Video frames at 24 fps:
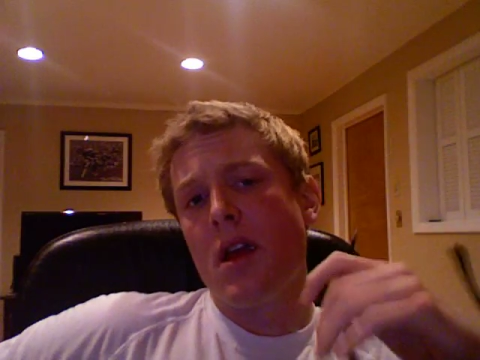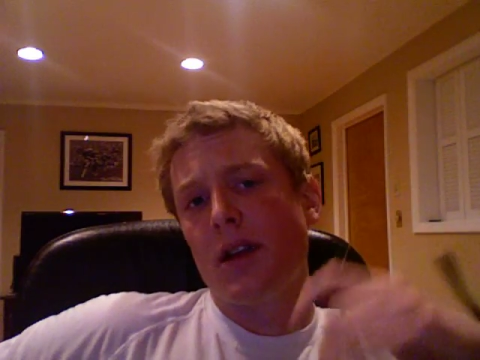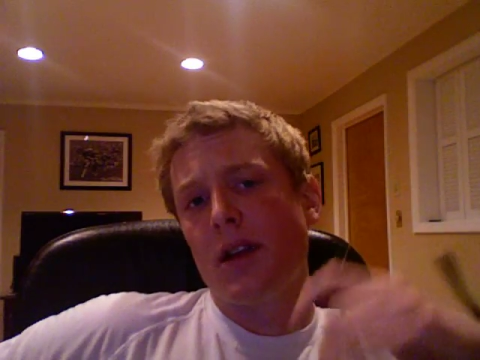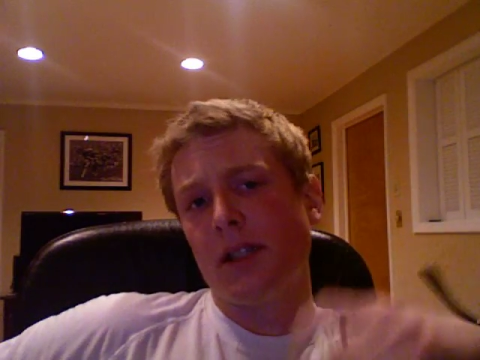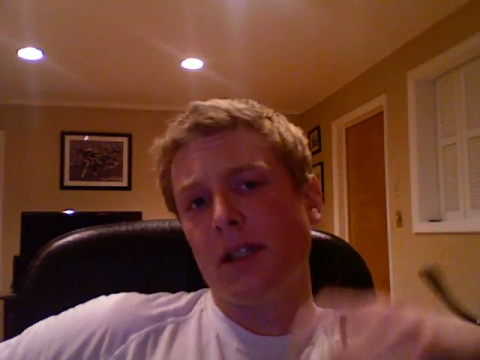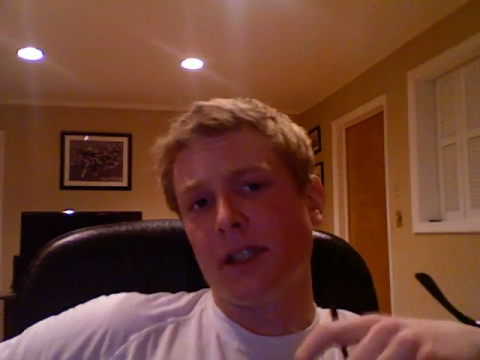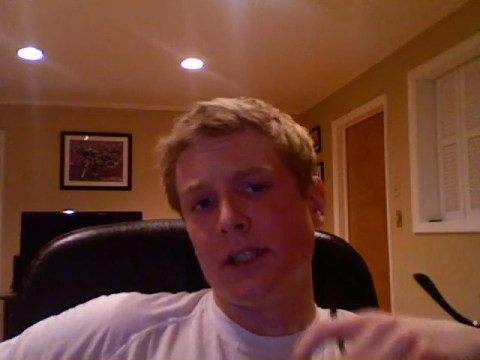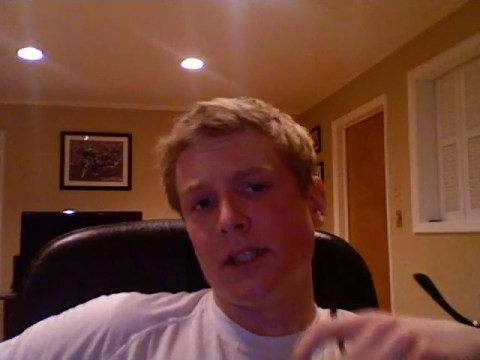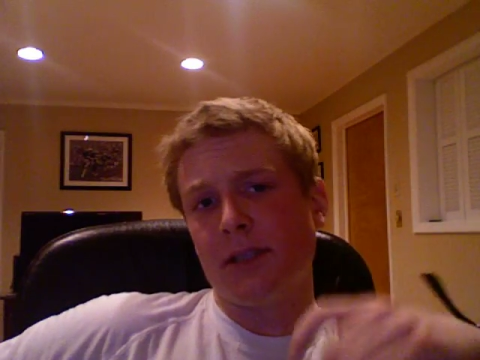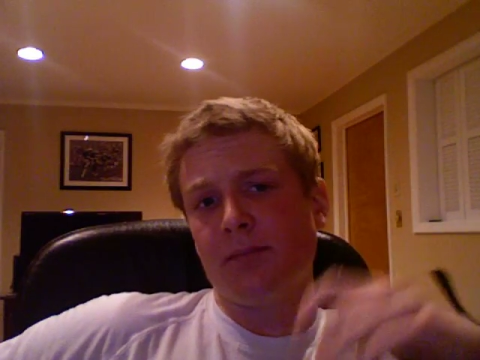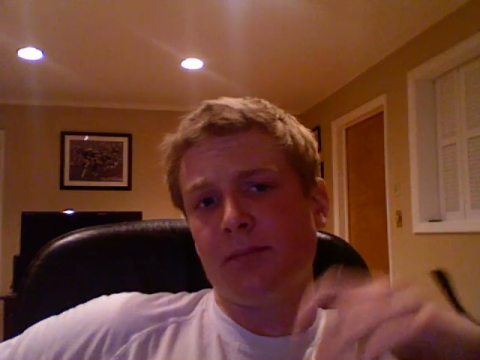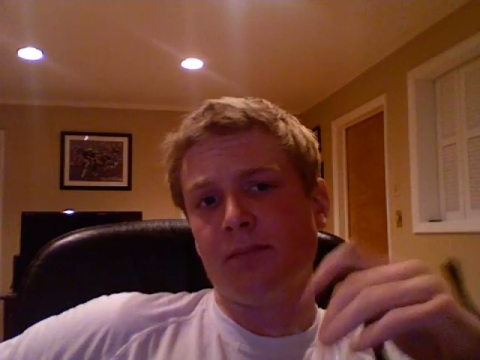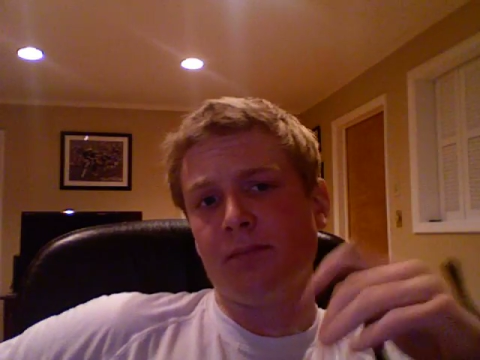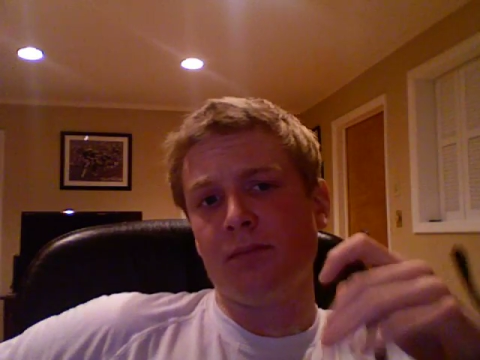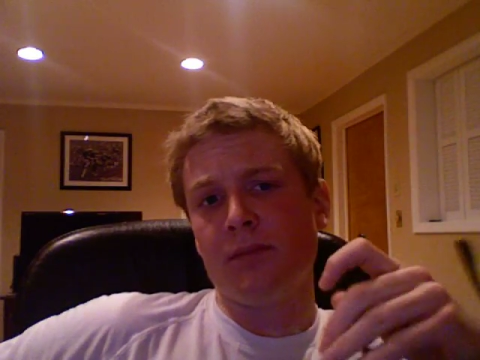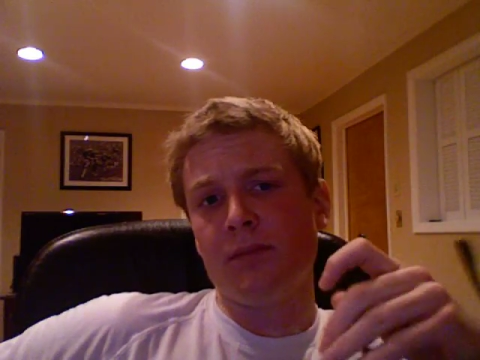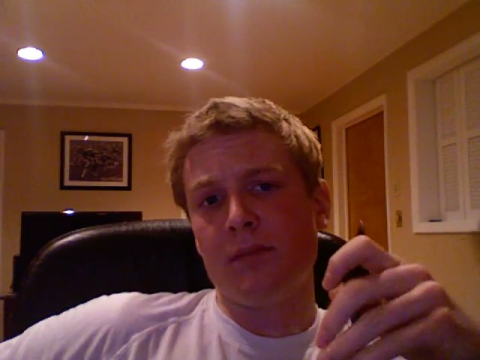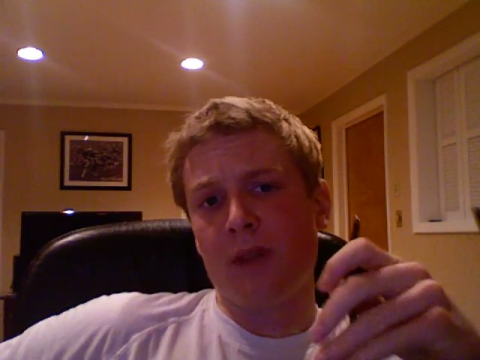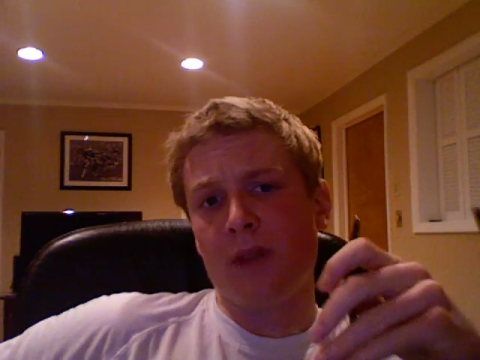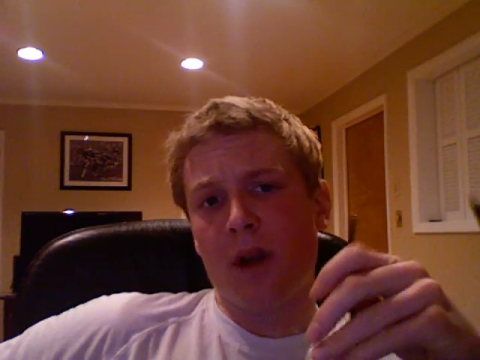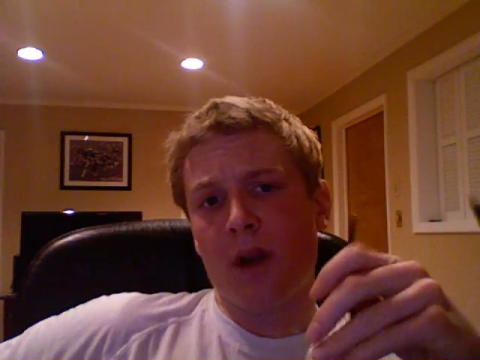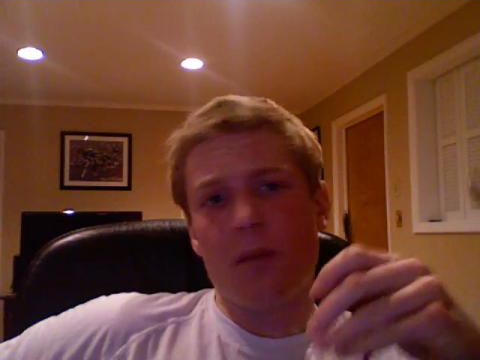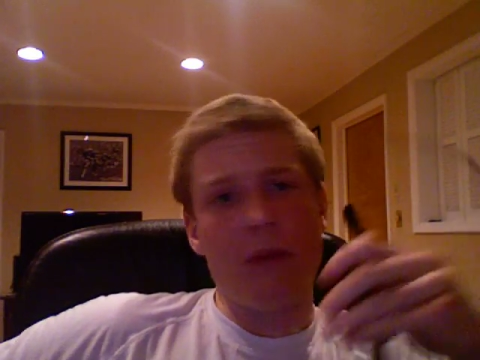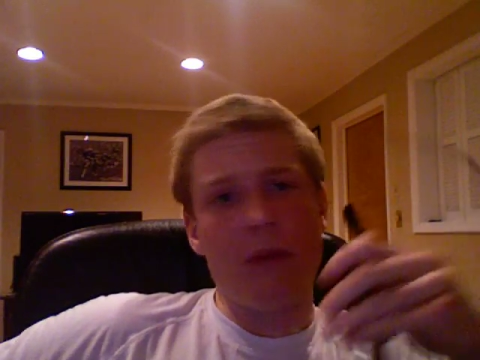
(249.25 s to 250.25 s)
Um,
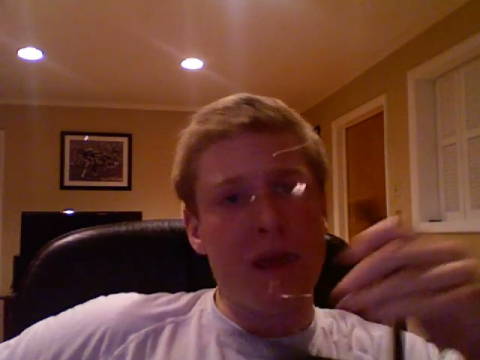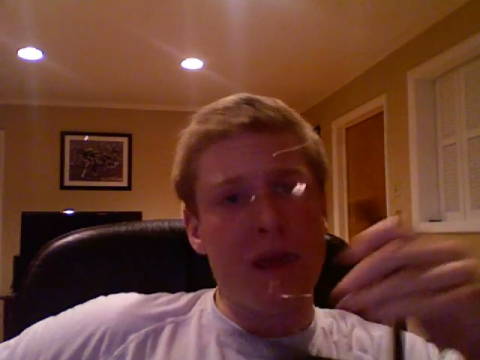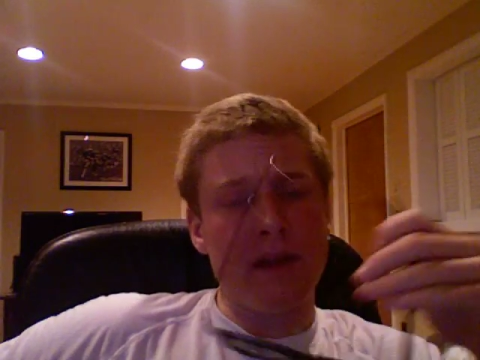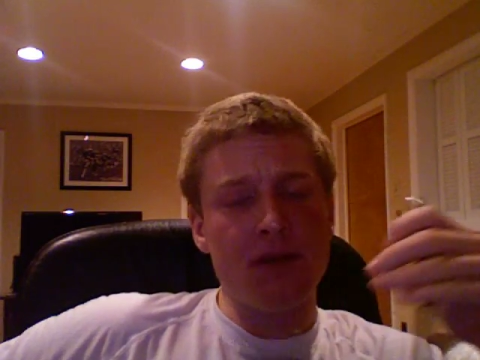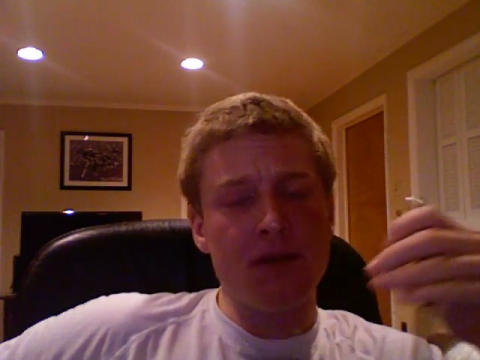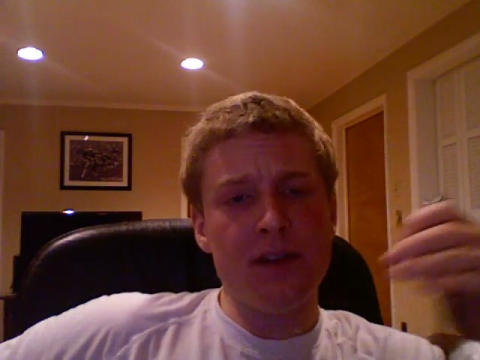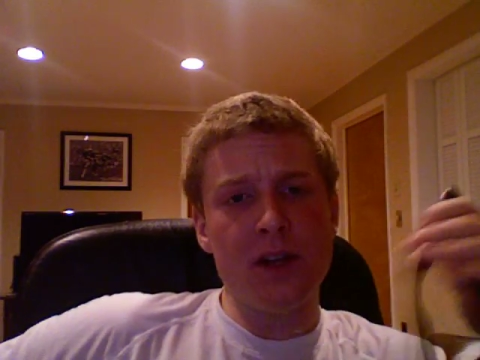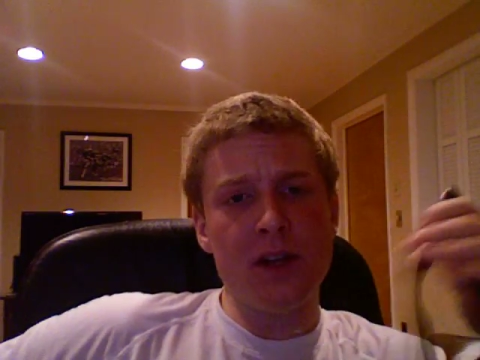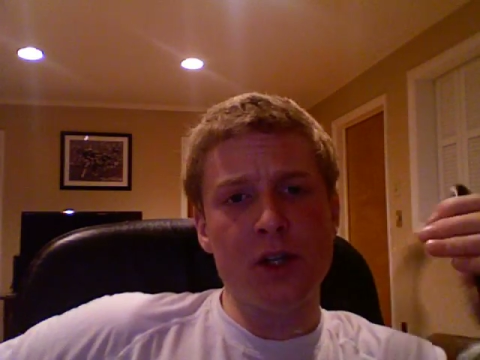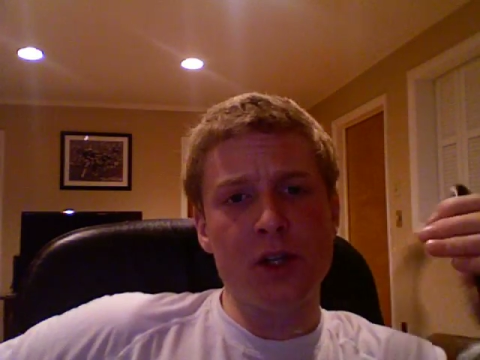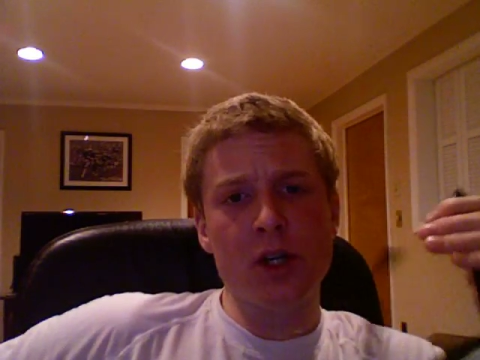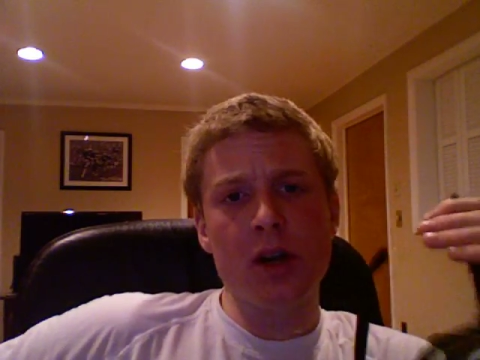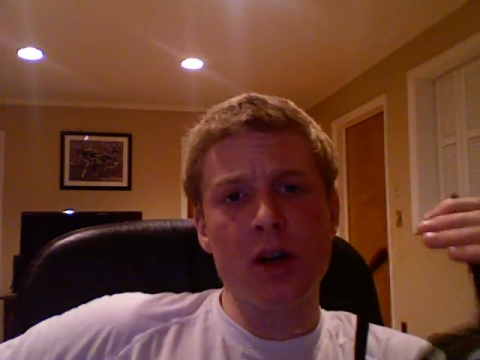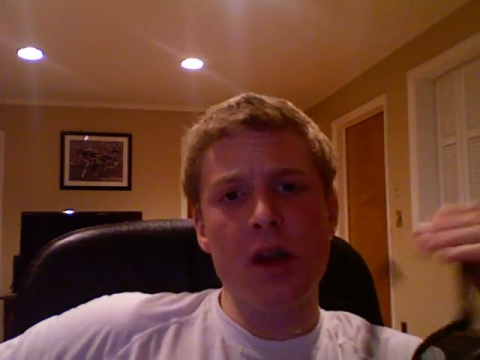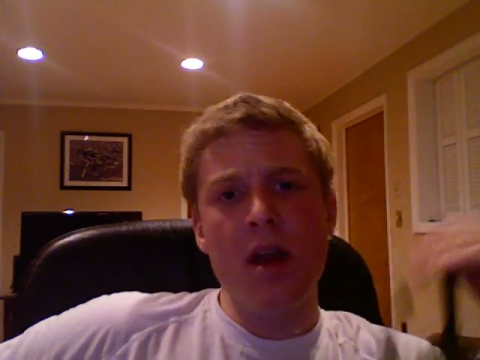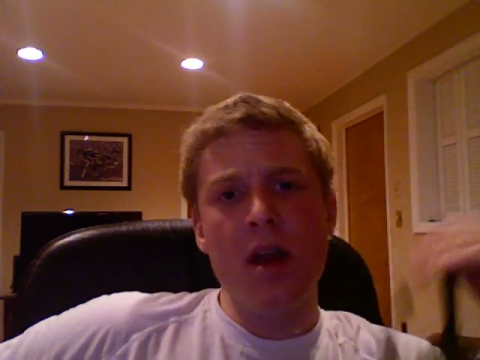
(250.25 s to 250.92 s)
our main feature.